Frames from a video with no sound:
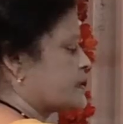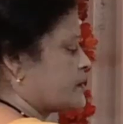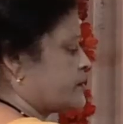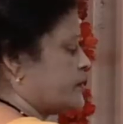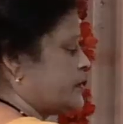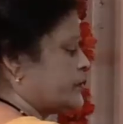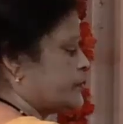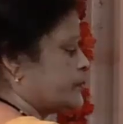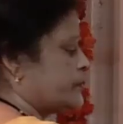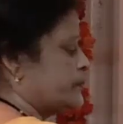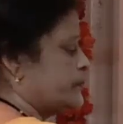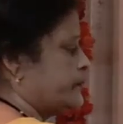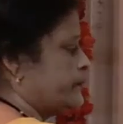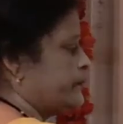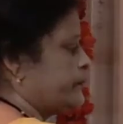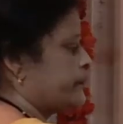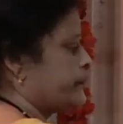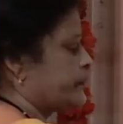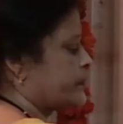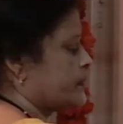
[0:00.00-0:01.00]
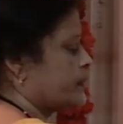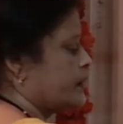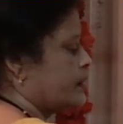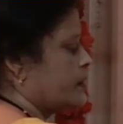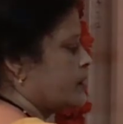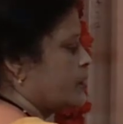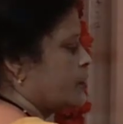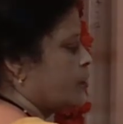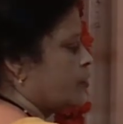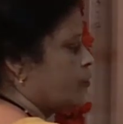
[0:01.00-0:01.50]
equal to
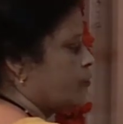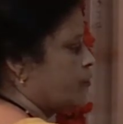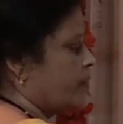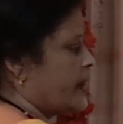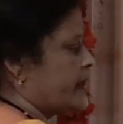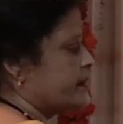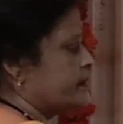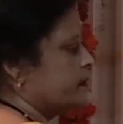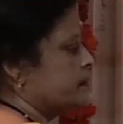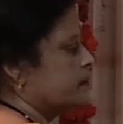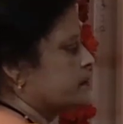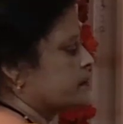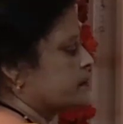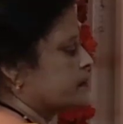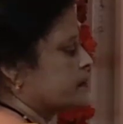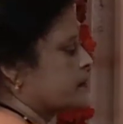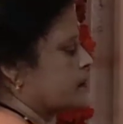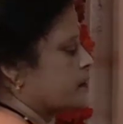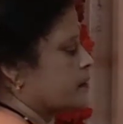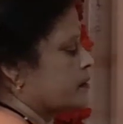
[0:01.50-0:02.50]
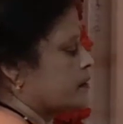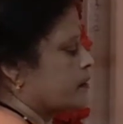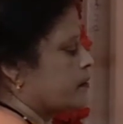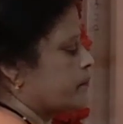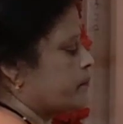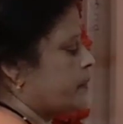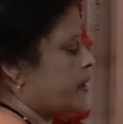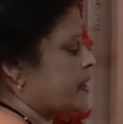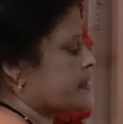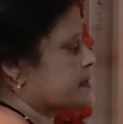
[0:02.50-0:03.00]
1
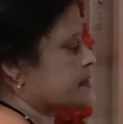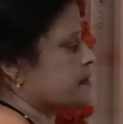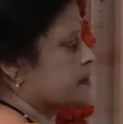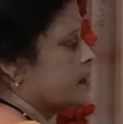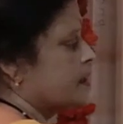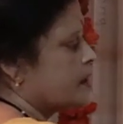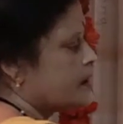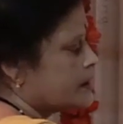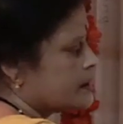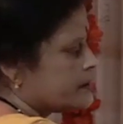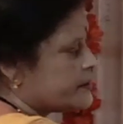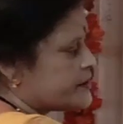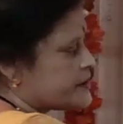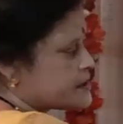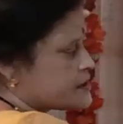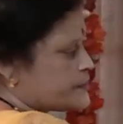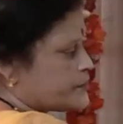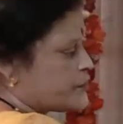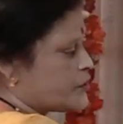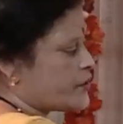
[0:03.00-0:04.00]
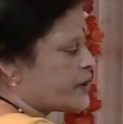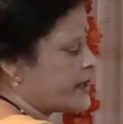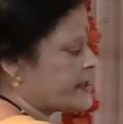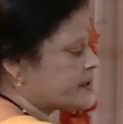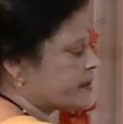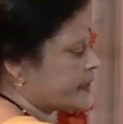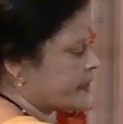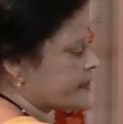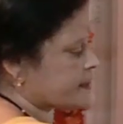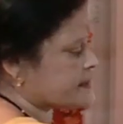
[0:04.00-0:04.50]
plus,
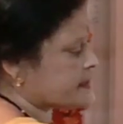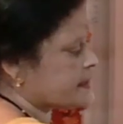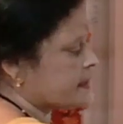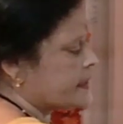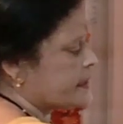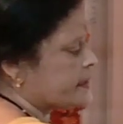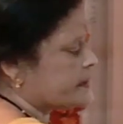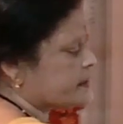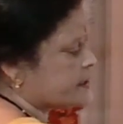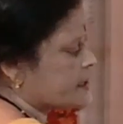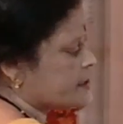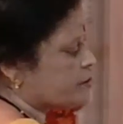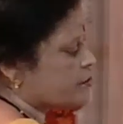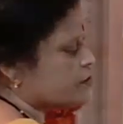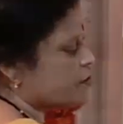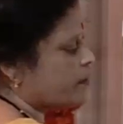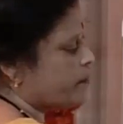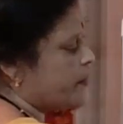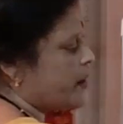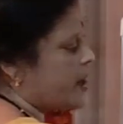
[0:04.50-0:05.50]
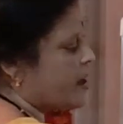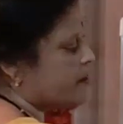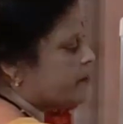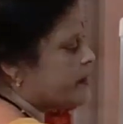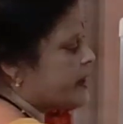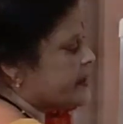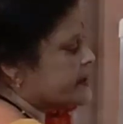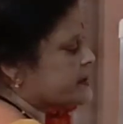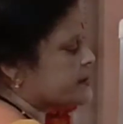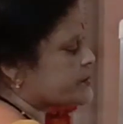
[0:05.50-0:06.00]
reciprocate this, 10 to the power
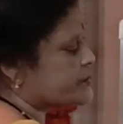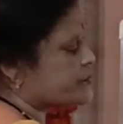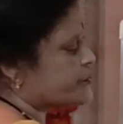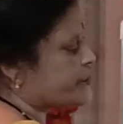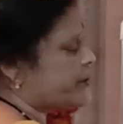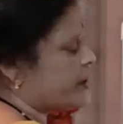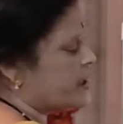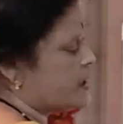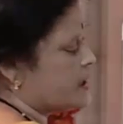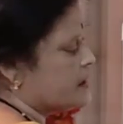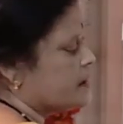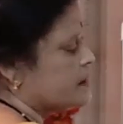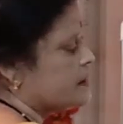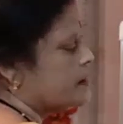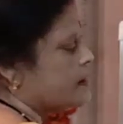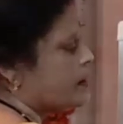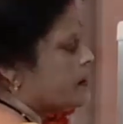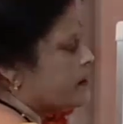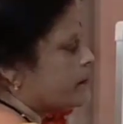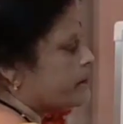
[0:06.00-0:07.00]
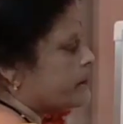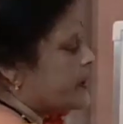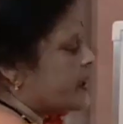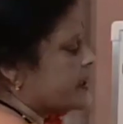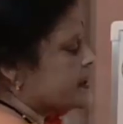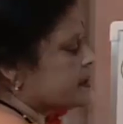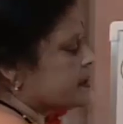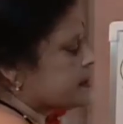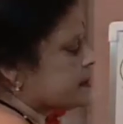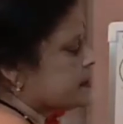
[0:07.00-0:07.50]
minus 3
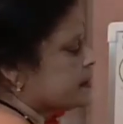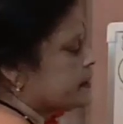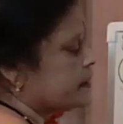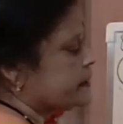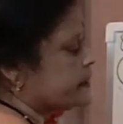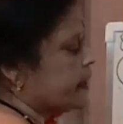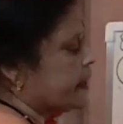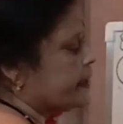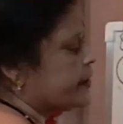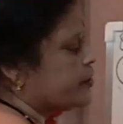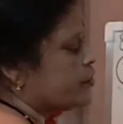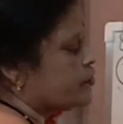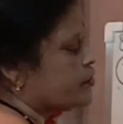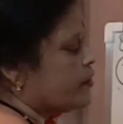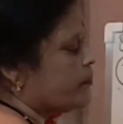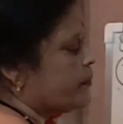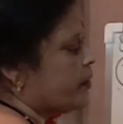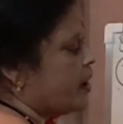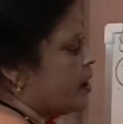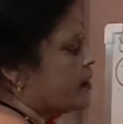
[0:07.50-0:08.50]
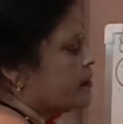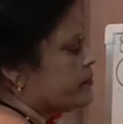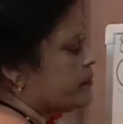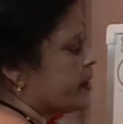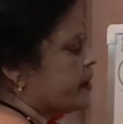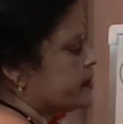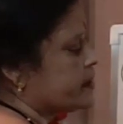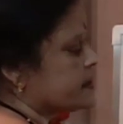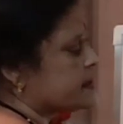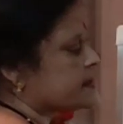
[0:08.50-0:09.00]
plus 10 to the power
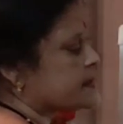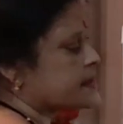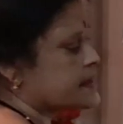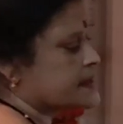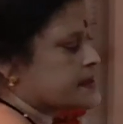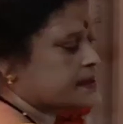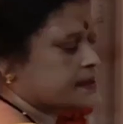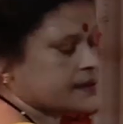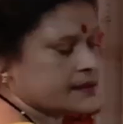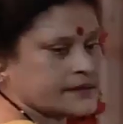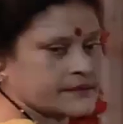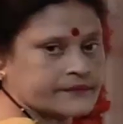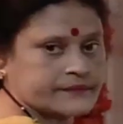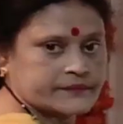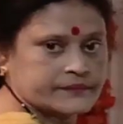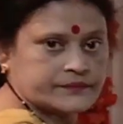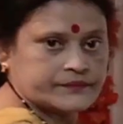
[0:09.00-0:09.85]
minus 6.